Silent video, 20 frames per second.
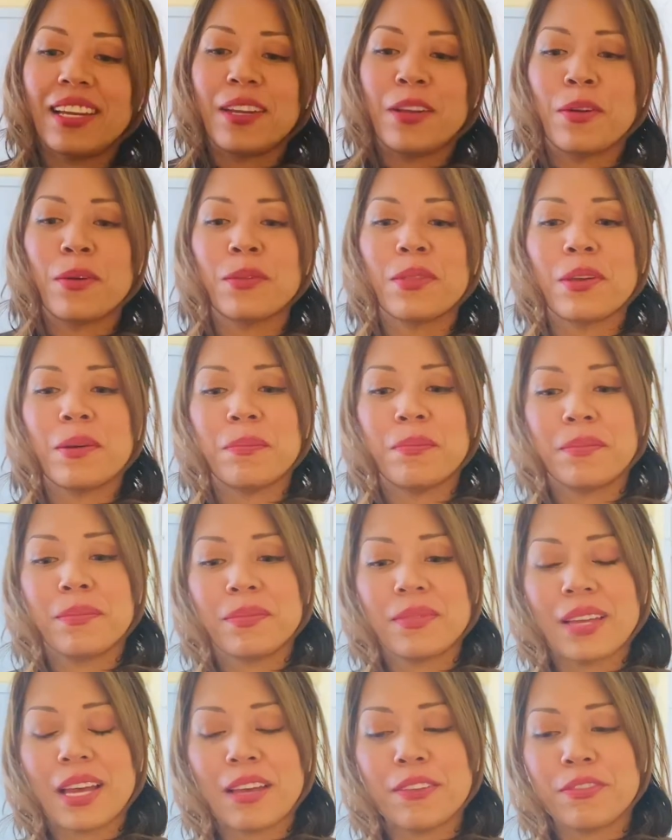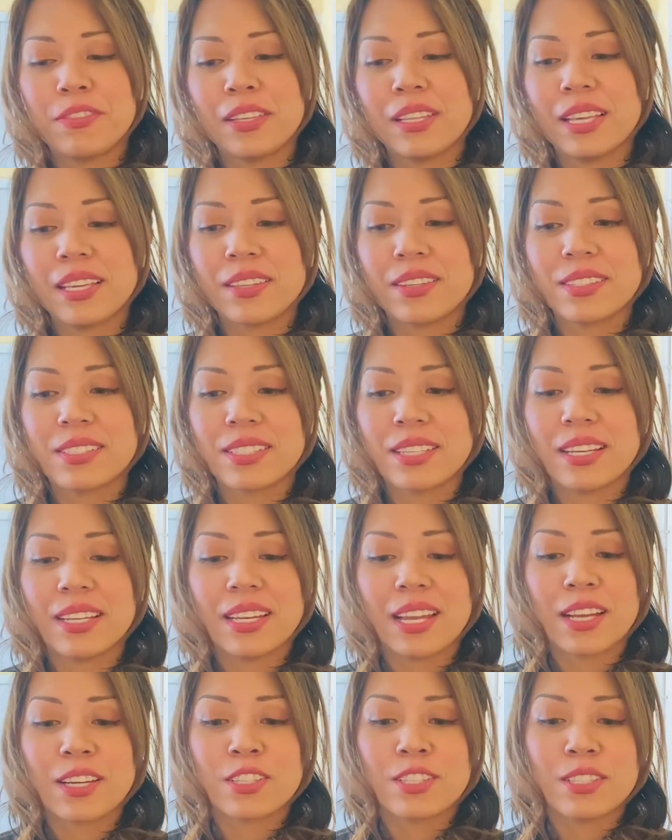of know them. I feel like there's
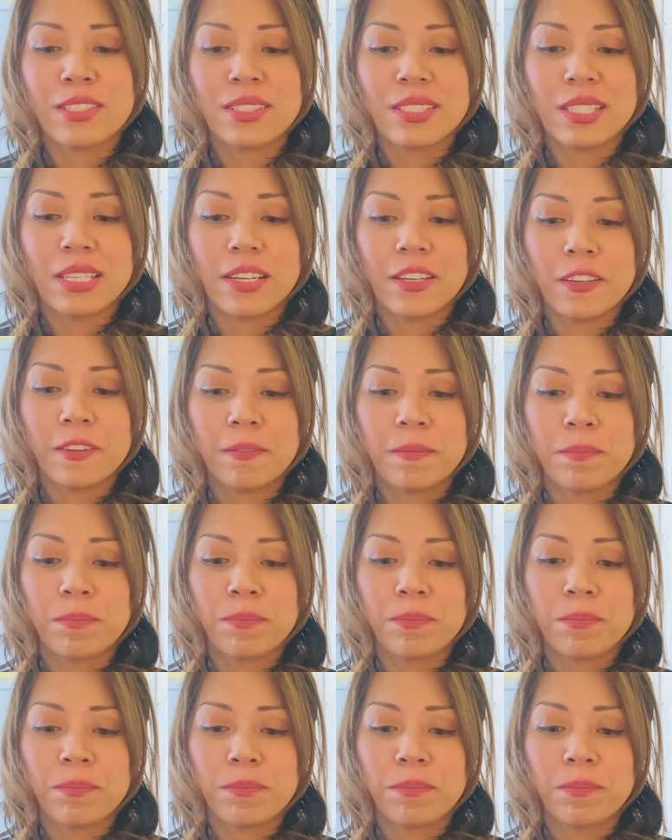connections here